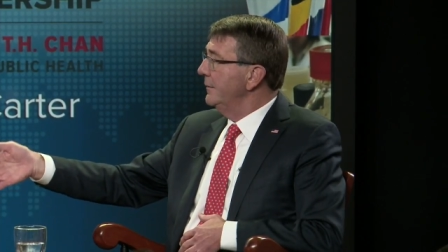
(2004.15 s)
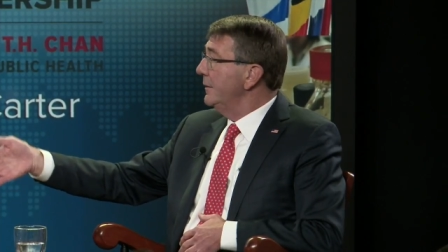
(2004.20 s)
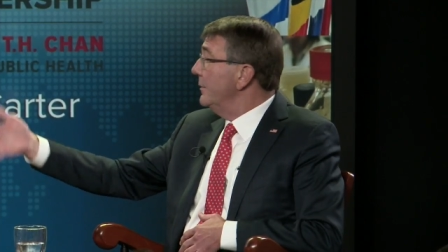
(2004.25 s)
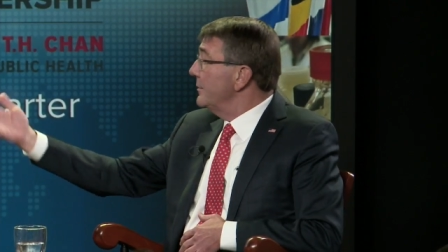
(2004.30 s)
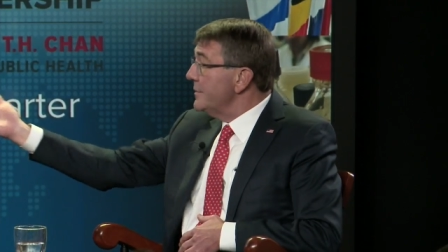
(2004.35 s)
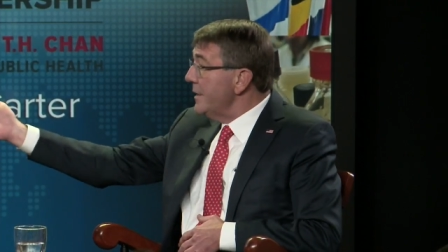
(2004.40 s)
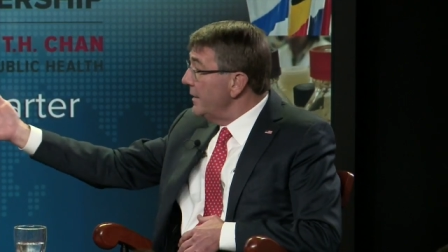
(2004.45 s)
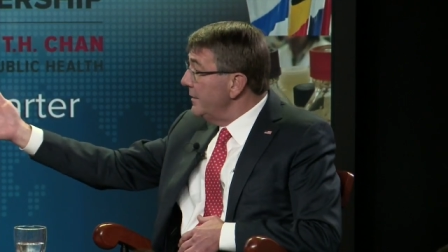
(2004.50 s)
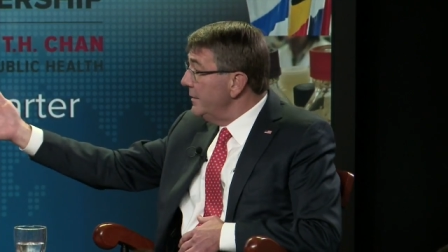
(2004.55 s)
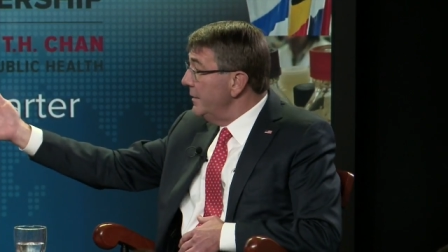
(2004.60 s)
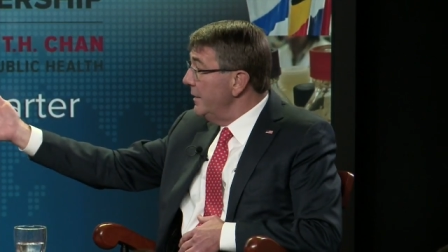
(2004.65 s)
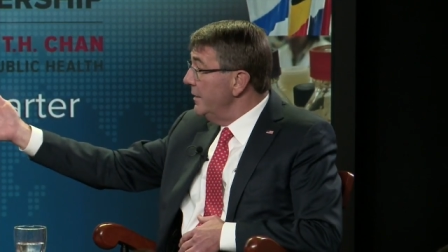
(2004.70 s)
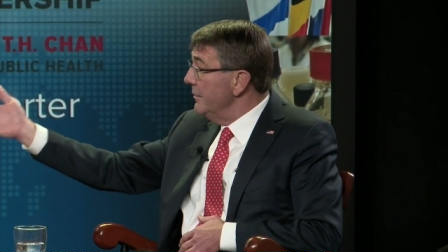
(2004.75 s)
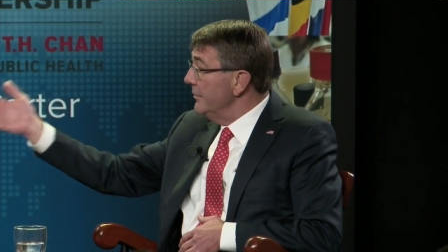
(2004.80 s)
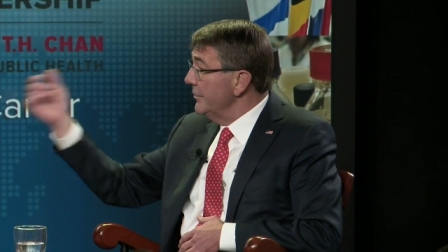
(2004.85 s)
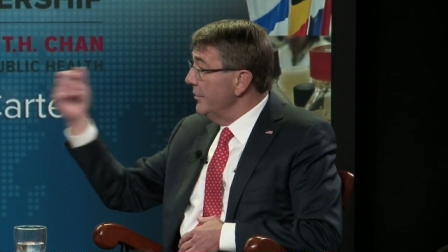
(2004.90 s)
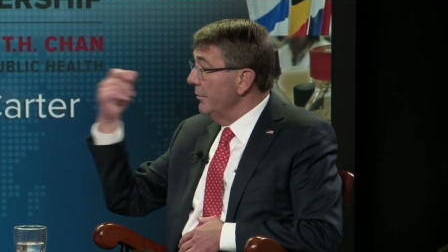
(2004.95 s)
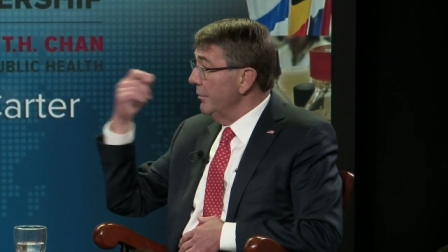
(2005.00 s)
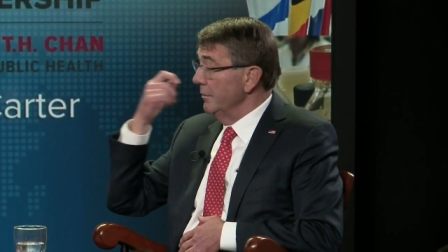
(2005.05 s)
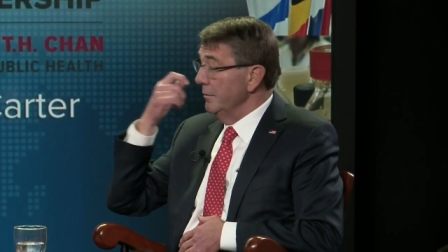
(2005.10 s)
you know, who's 18
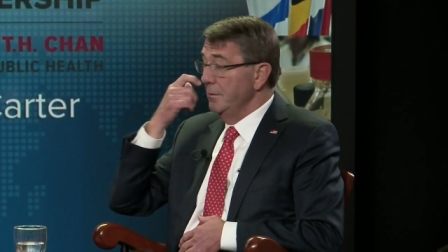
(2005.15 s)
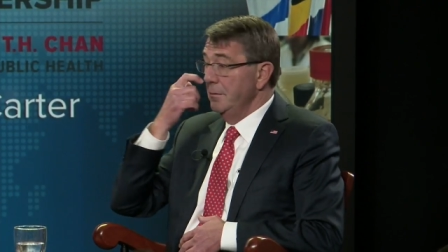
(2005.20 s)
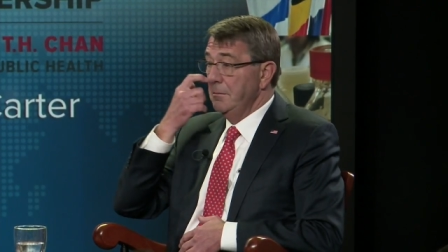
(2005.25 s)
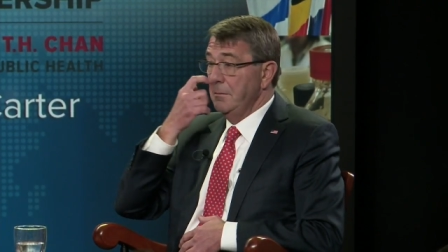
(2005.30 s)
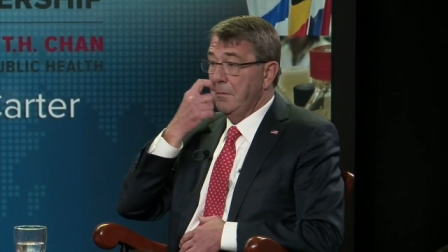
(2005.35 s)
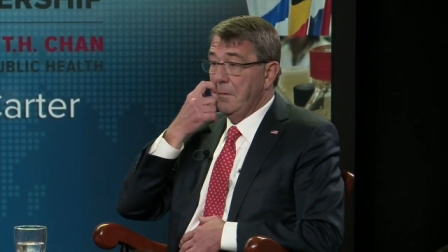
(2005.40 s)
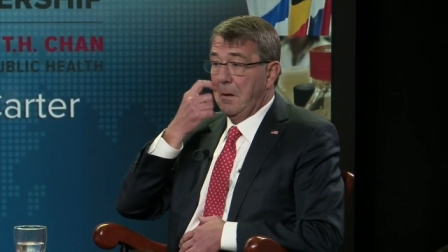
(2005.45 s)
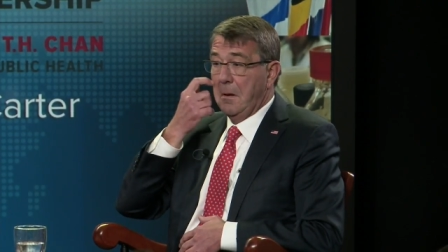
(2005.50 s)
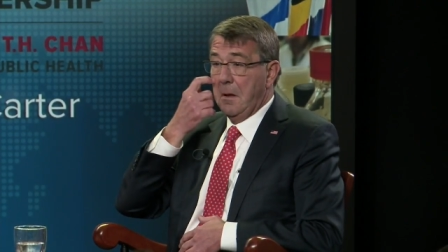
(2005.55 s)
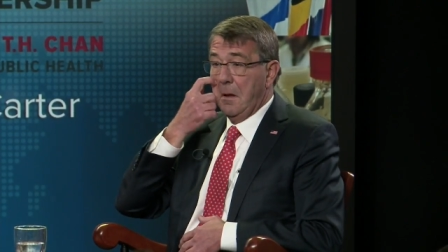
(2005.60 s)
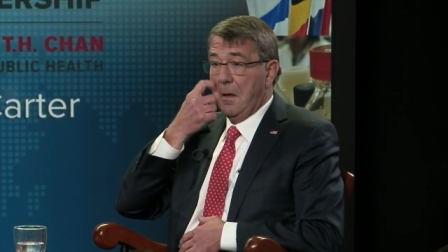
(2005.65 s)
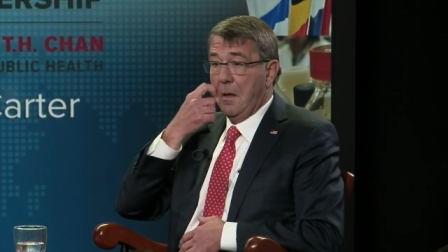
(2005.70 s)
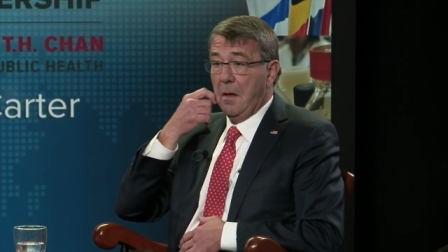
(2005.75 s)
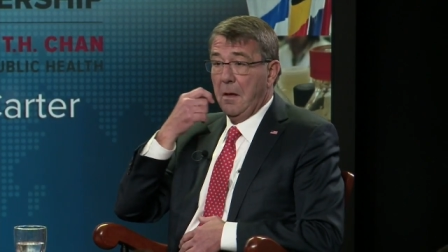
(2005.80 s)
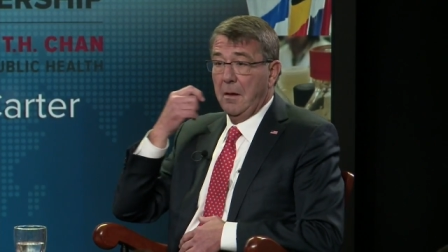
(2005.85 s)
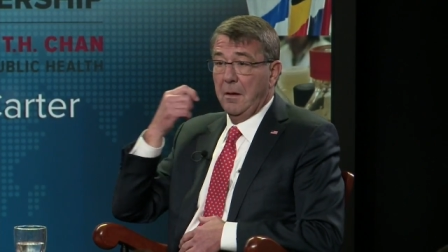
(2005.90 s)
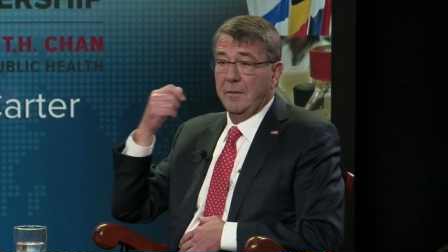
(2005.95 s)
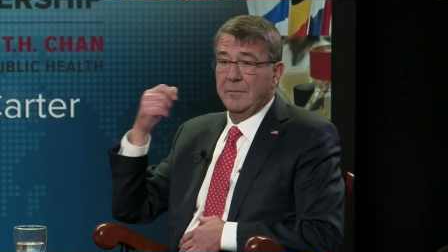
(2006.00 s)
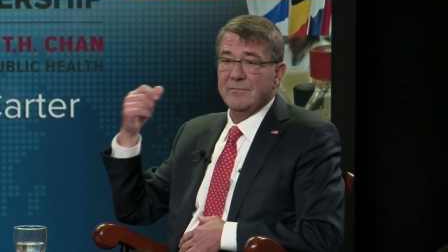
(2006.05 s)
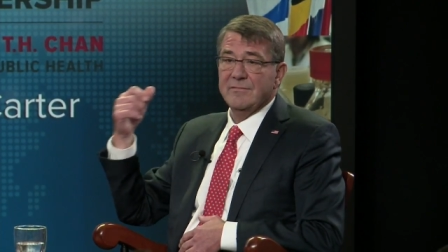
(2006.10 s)
years old.
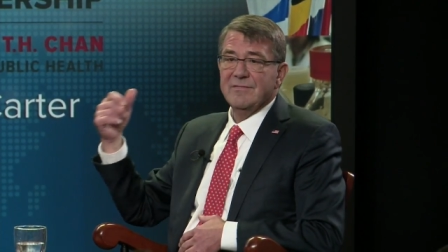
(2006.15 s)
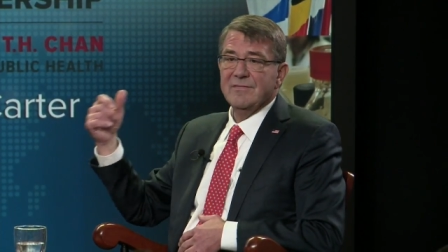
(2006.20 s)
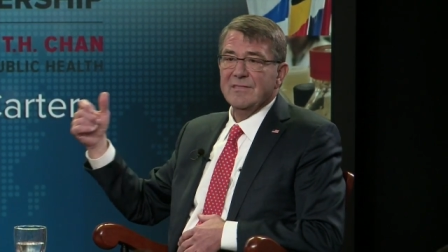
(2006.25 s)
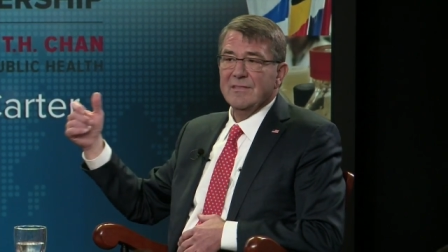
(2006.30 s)
Uh,